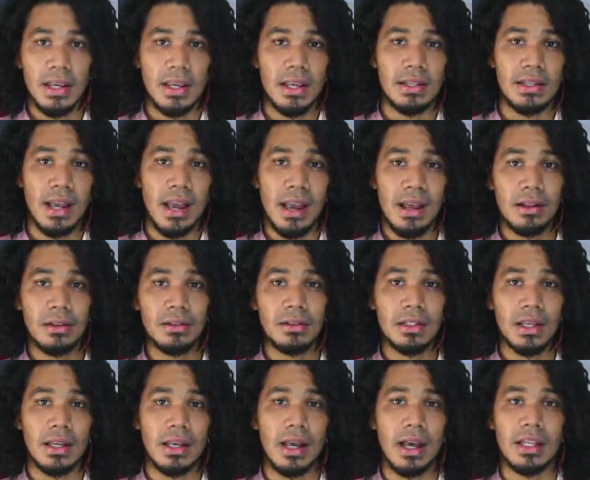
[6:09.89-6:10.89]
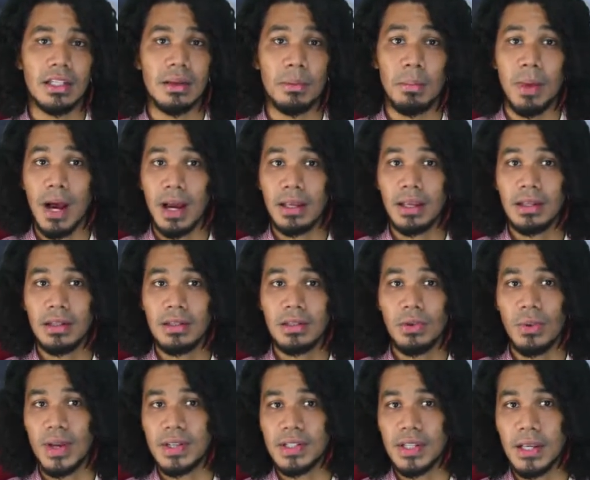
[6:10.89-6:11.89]
it held at Bakken,
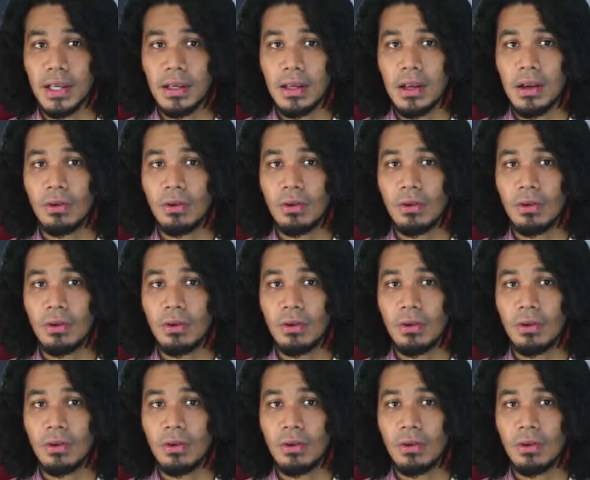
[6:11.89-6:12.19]
USA,